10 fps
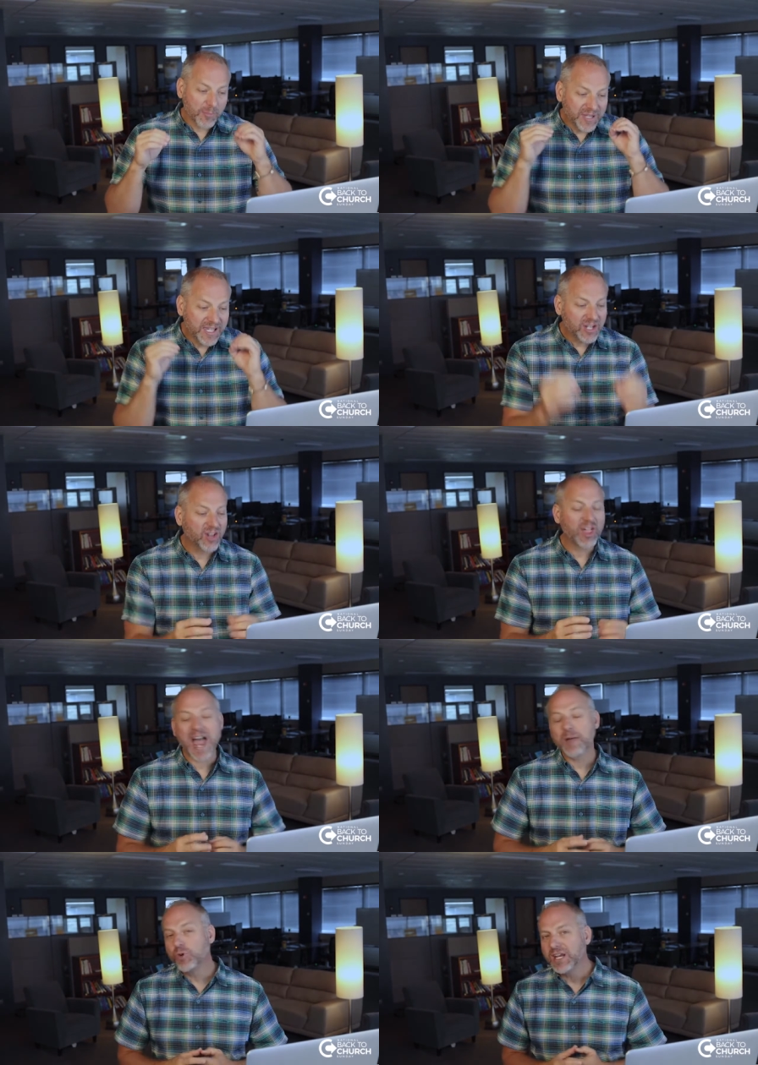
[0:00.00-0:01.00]
Begin
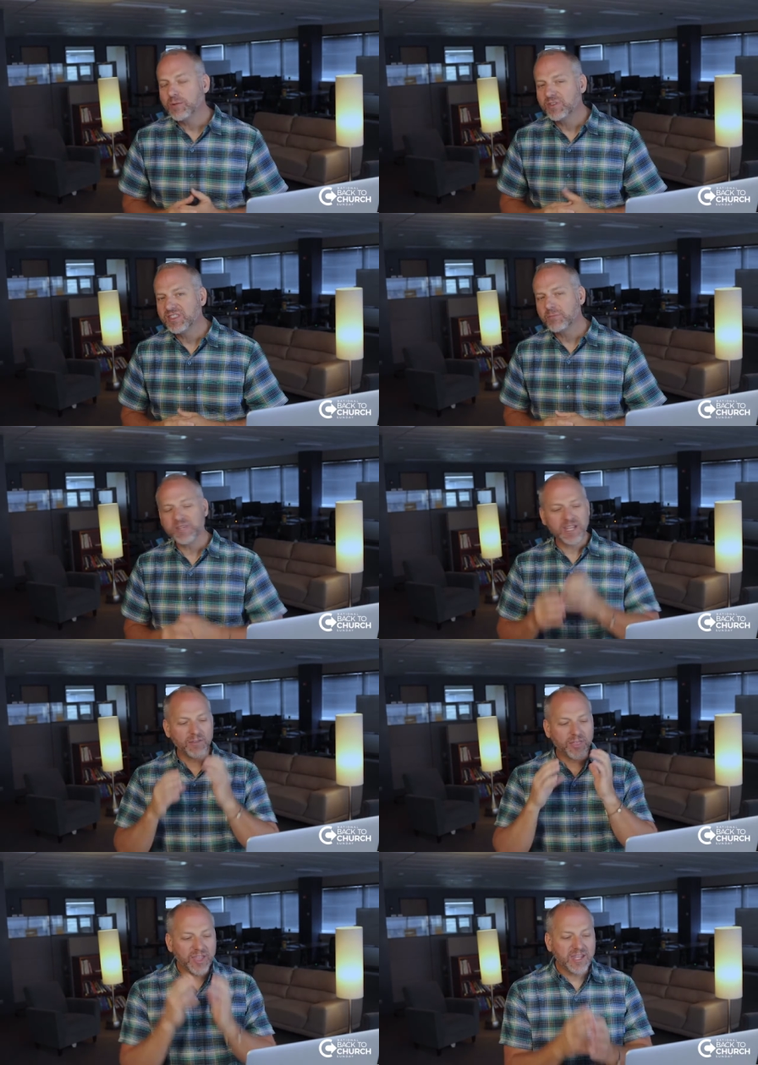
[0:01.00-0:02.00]
collaborating with them.
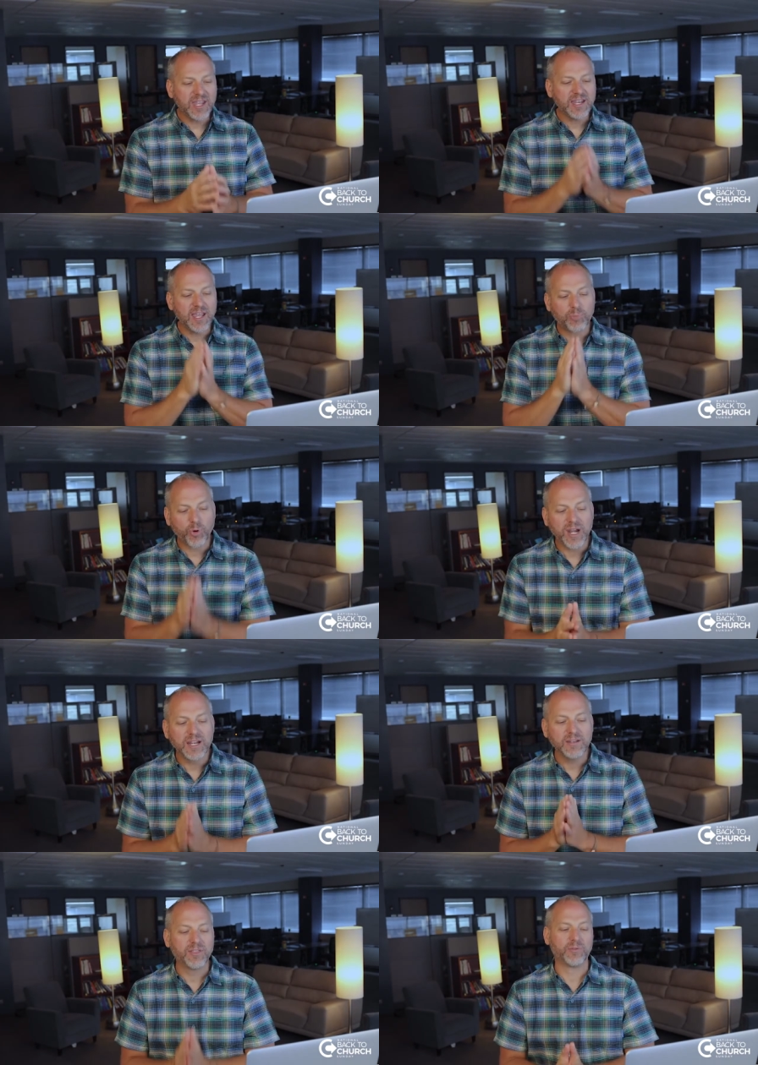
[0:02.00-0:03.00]
Begin thinking and
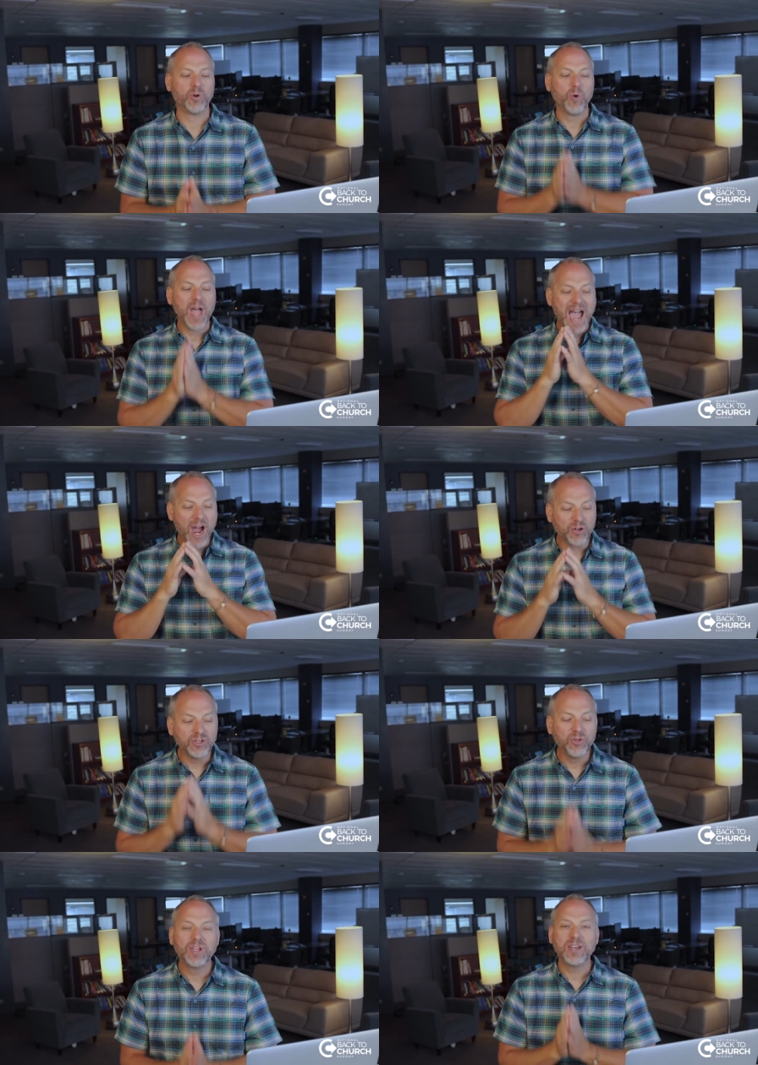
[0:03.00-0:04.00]
praying through how
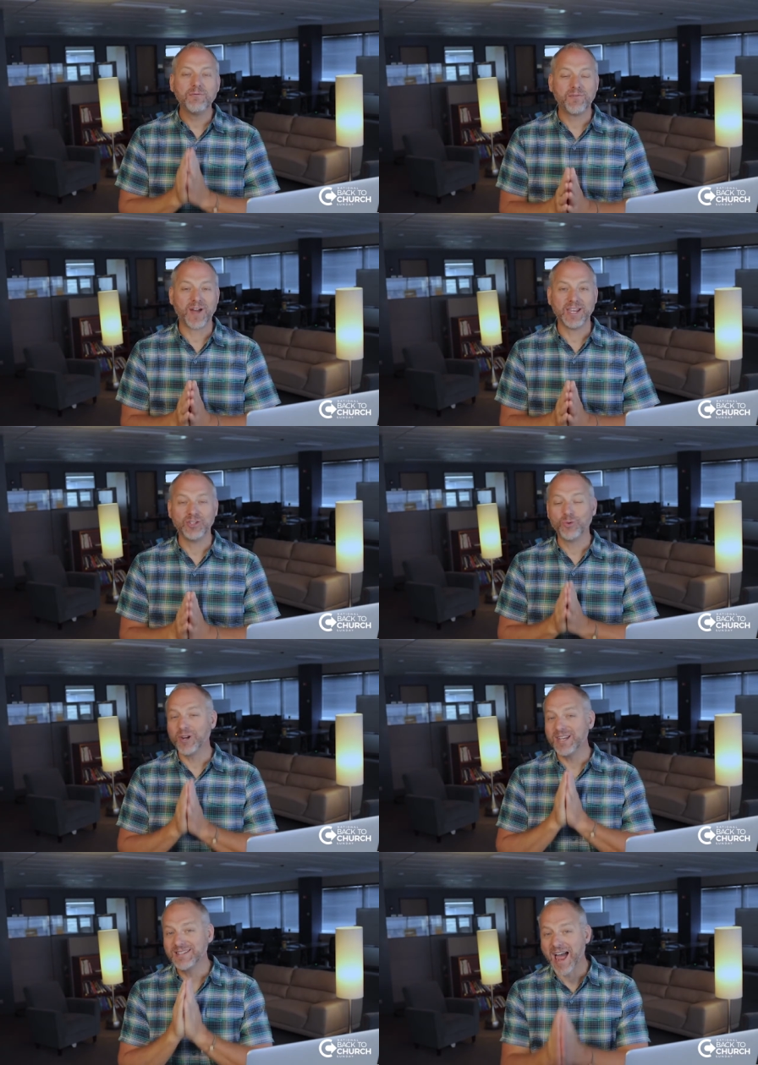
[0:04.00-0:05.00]
you can invite your
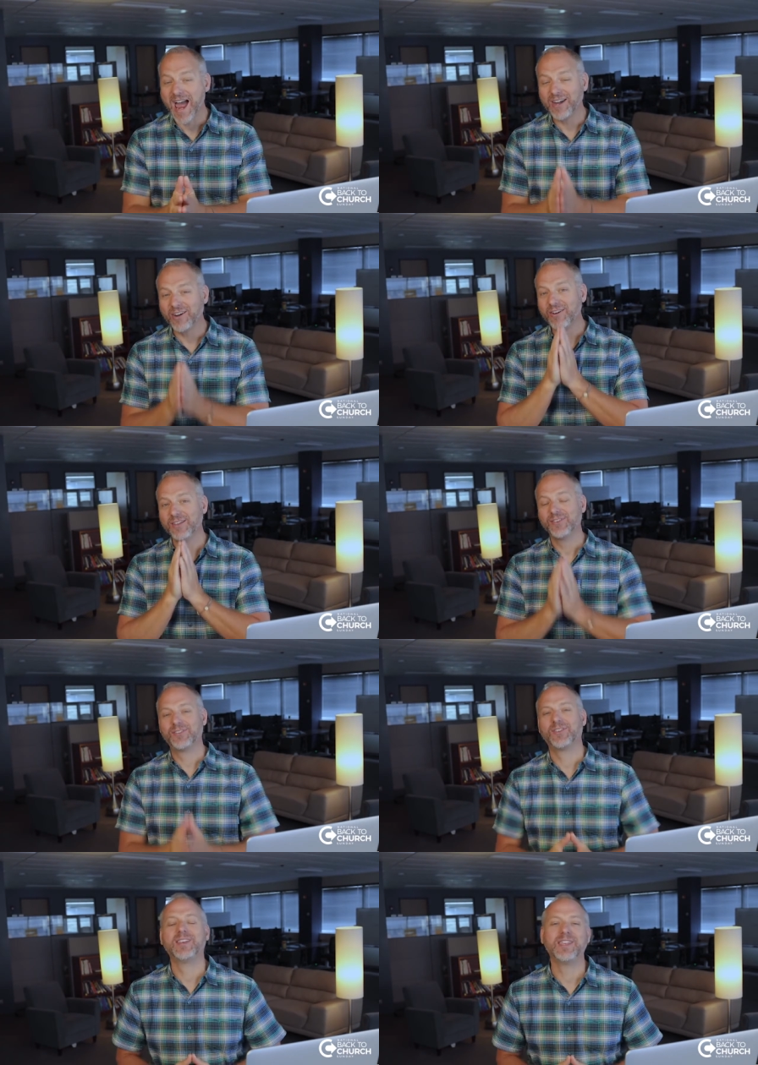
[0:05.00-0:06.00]
entire
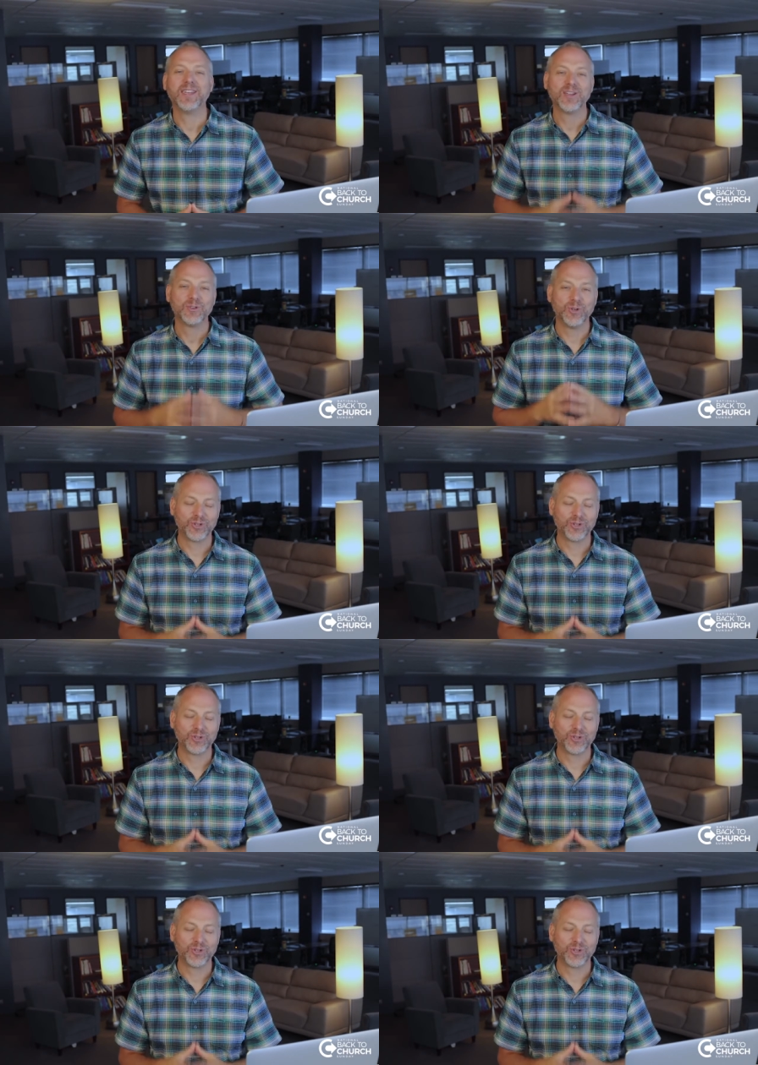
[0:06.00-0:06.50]
city to